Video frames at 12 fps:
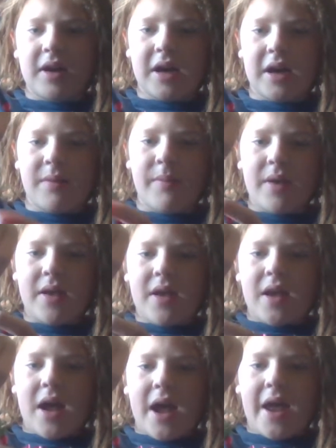
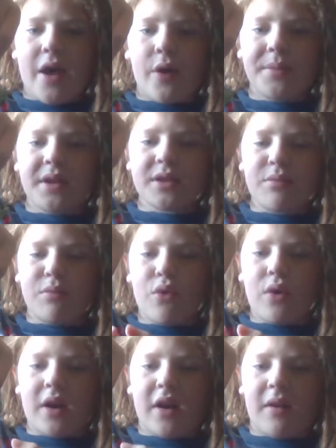I hope there's
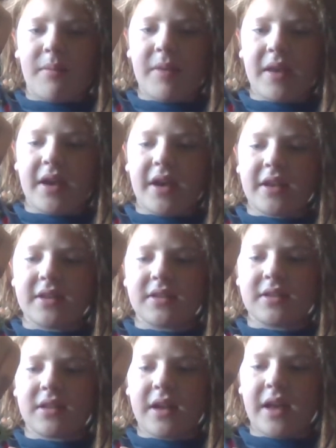more
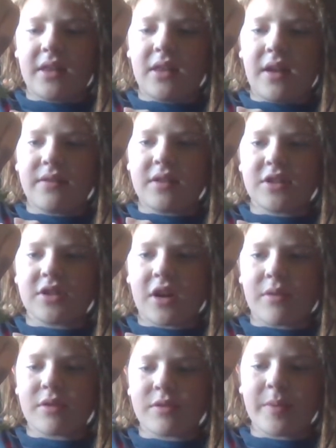because I love the
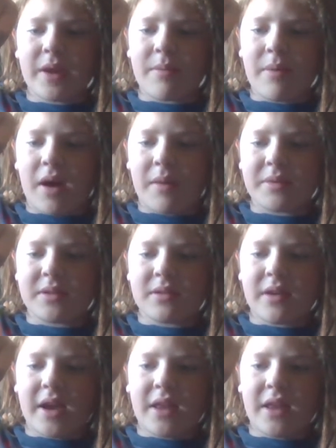Star Wars mini pops.